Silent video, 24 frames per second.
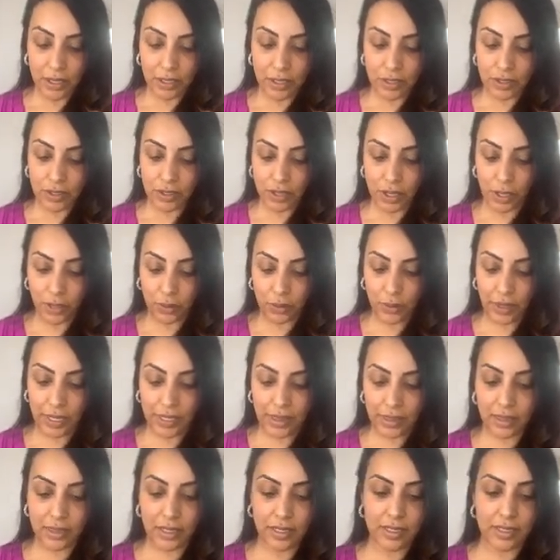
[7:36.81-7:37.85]
So
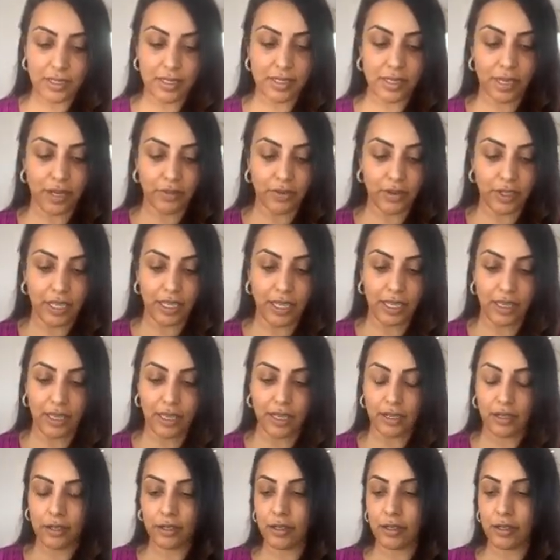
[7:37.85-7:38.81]
in the Discovery kit,